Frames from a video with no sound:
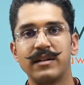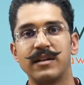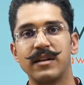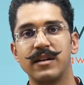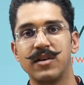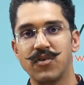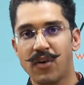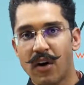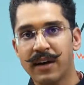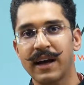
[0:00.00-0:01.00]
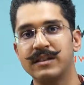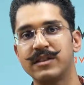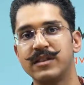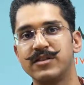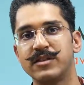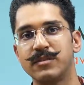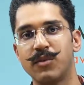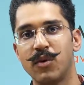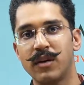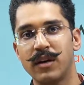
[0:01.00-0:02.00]
a wrong cancellation
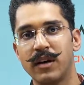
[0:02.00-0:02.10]
report,